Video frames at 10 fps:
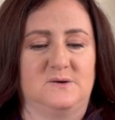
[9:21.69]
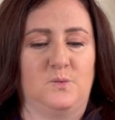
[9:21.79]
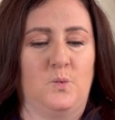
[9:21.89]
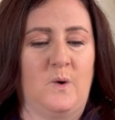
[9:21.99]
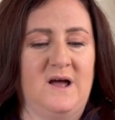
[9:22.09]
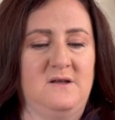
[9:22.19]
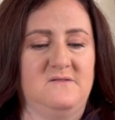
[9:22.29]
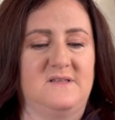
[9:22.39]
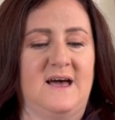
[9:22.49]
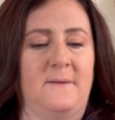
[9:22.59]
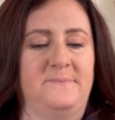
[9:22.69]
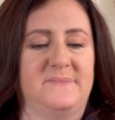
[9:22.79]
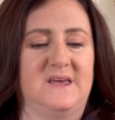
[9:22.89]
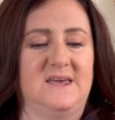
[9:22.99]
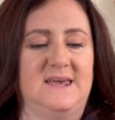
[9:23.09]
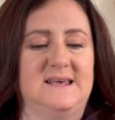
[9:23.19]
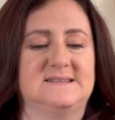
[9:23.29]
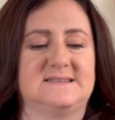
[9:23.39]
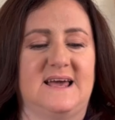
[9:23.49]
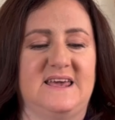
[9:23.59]
One of them
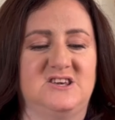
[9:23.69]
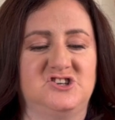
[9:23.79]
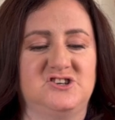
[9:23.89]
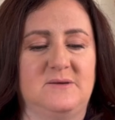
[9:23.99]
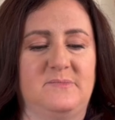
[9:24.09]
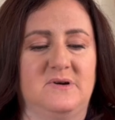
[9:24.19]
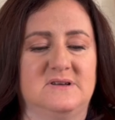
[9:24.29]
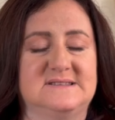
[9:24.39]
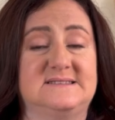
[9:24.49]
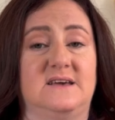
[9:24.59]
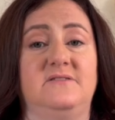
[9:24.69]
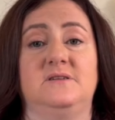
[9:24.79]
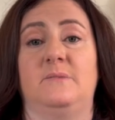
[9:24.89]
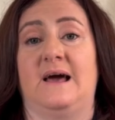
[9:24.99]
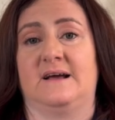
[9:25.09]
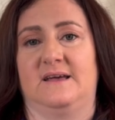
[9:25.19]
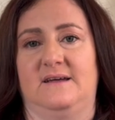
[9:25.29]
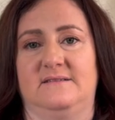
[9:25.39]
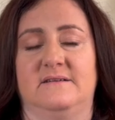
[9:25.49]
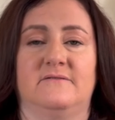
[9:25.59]
is a sheep safety
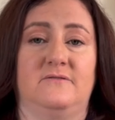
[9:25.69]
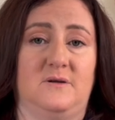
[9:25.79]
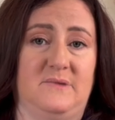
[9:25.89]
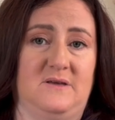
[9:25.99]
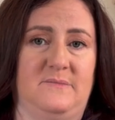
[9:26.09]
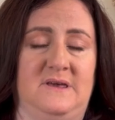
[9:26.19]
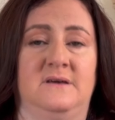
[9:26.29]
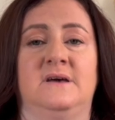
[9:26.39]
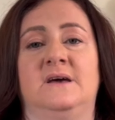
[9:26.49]
blanket for a baby